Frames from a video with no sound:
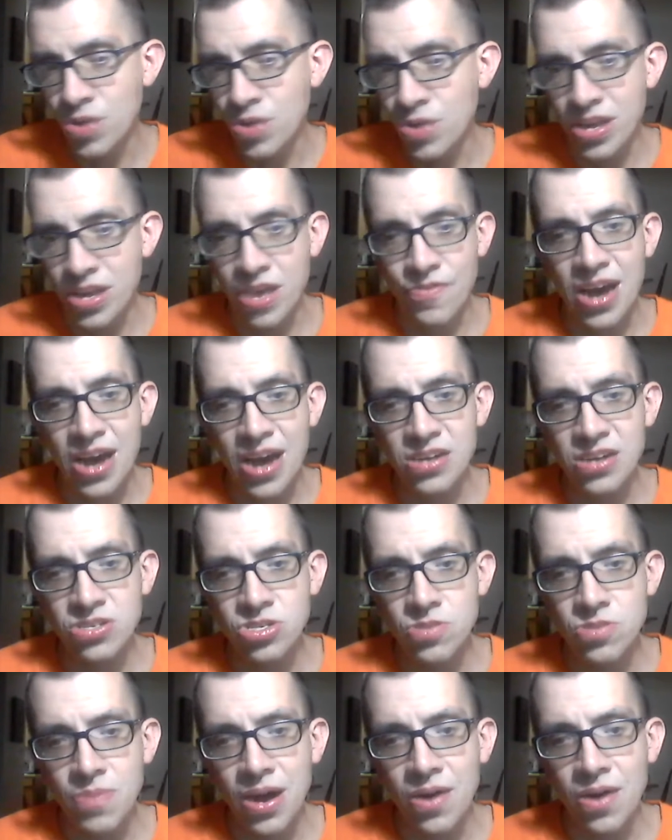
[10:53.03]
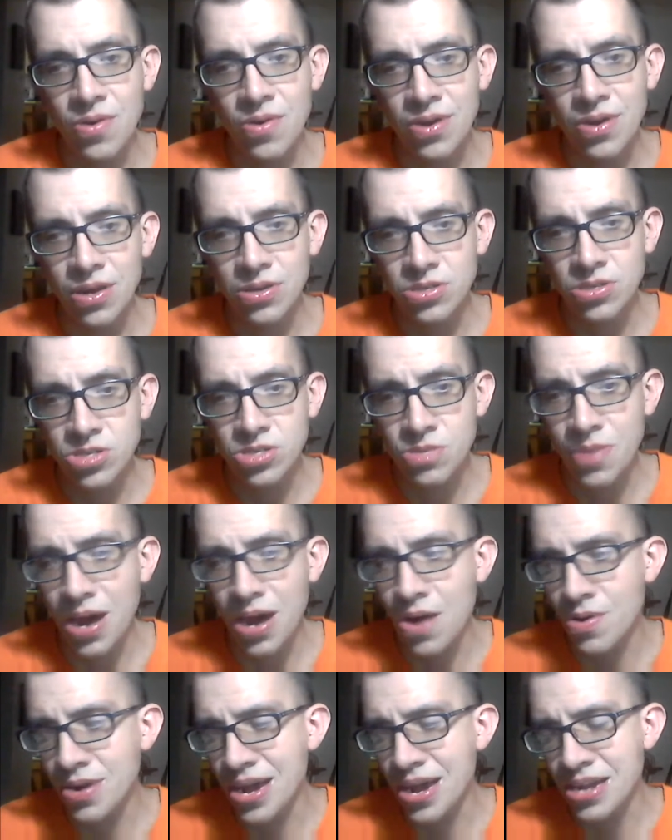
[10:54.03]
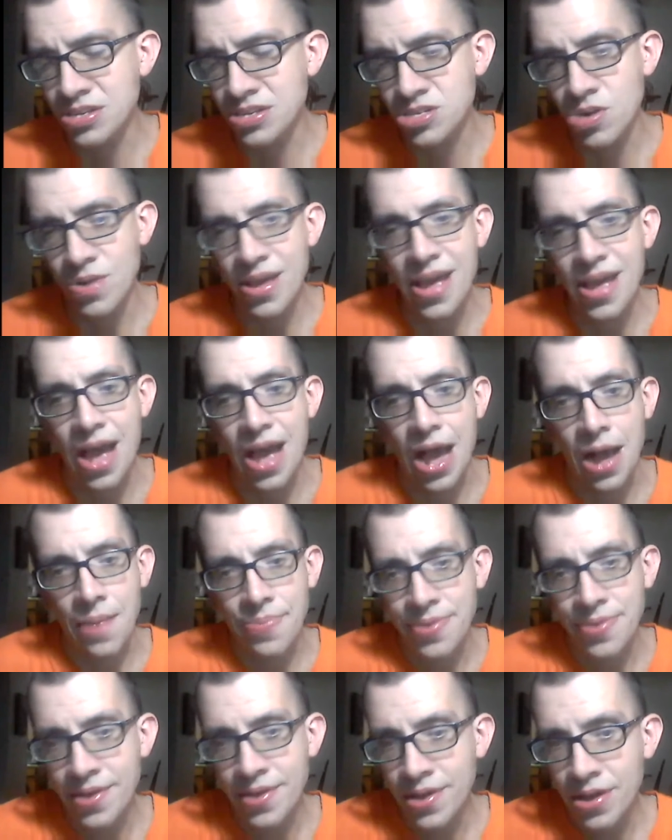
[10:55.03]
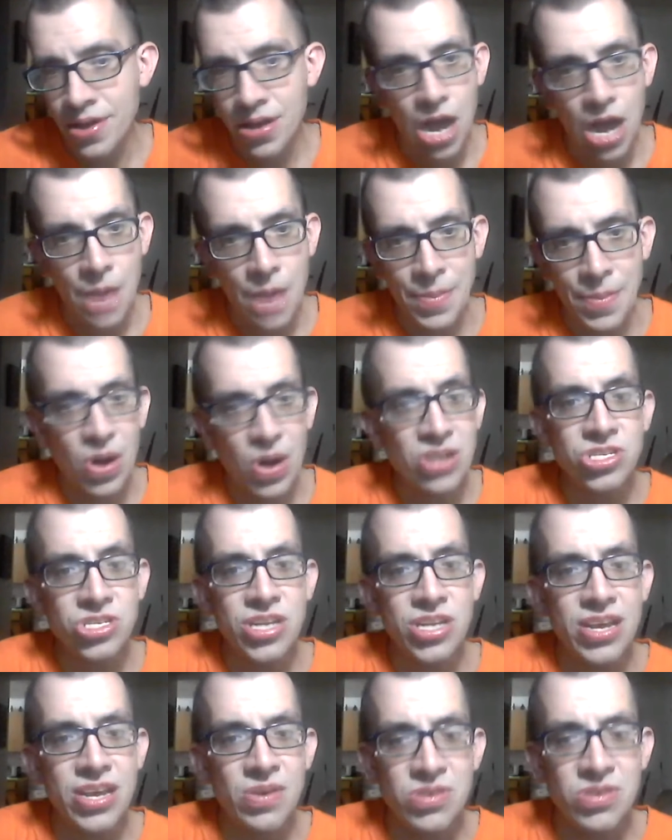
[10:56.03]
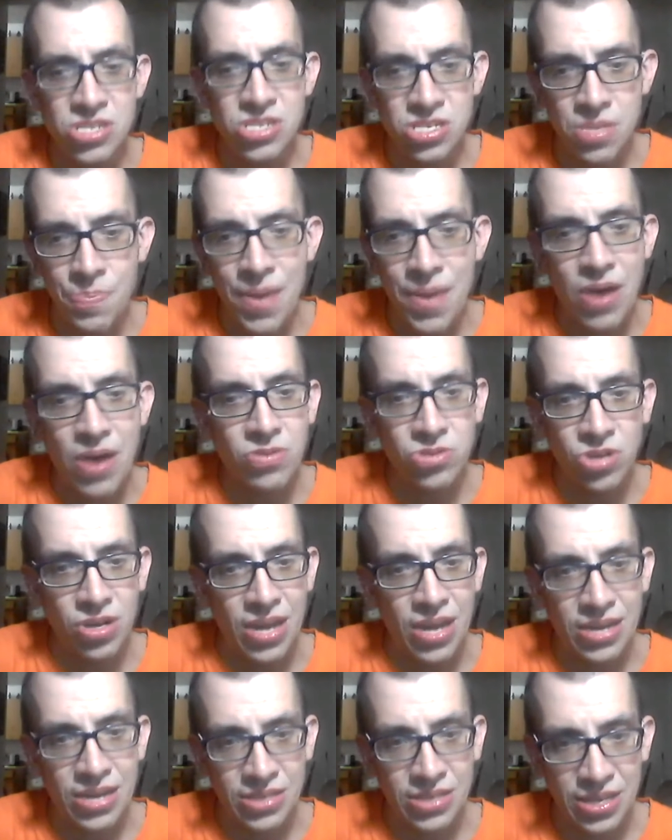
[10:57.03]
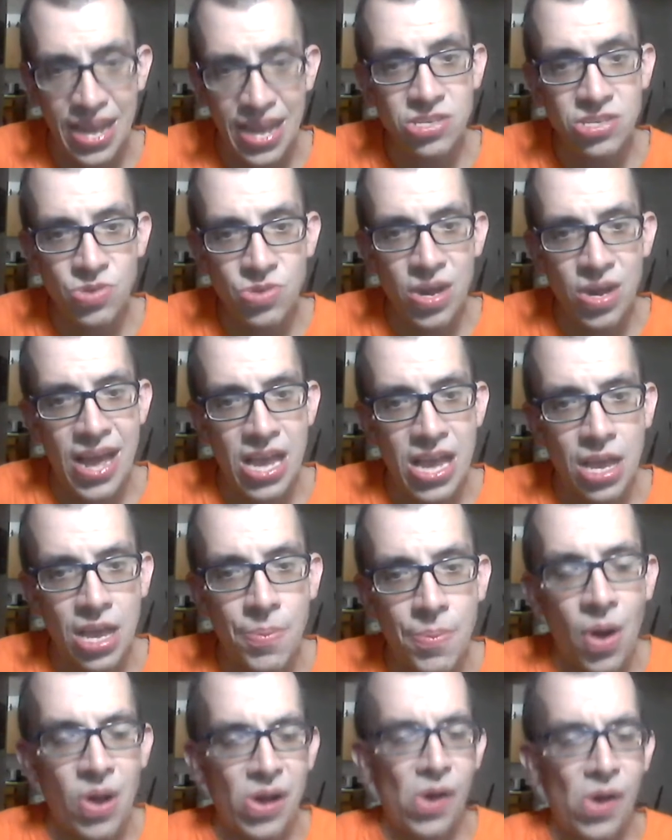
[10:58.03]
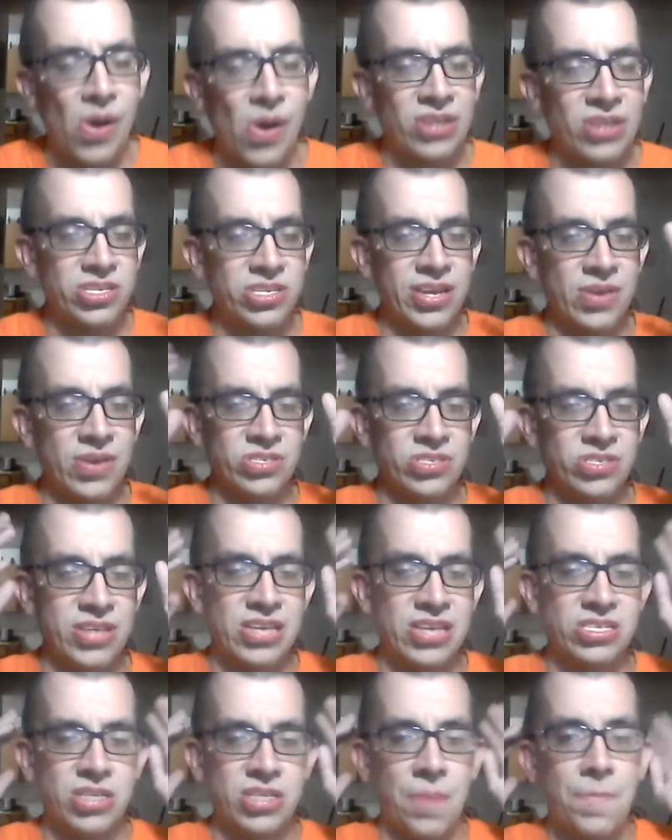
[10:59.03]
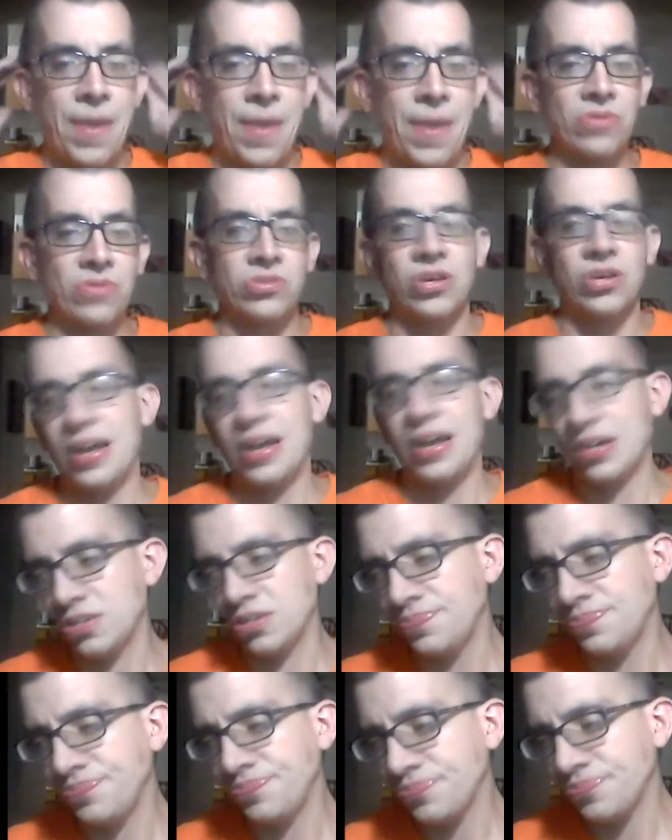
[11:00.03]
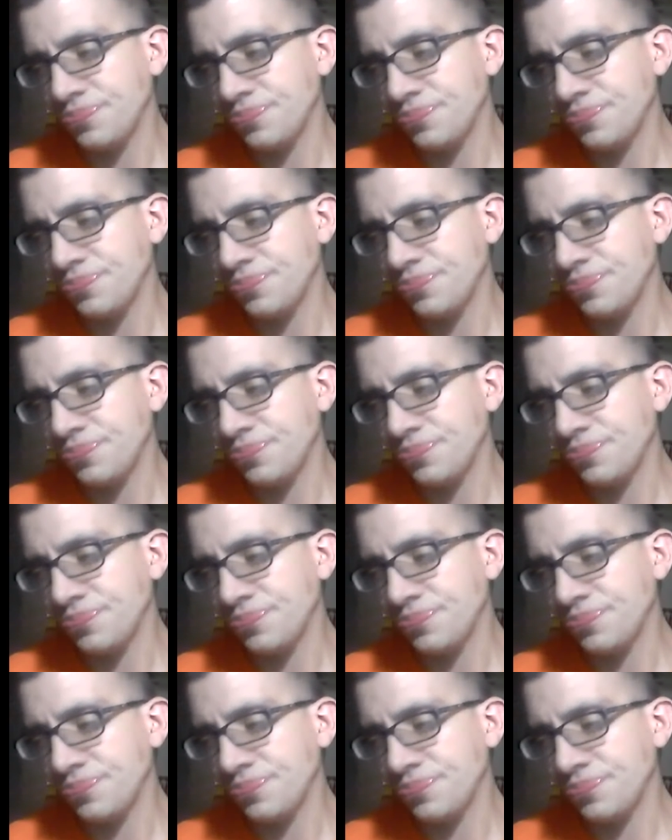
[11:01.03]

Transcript: Ring of Honor tomorrow night. So yeah. I mean Austin Aries is the belt connector. That's what I like about Austin Aries, that he's the belt connector.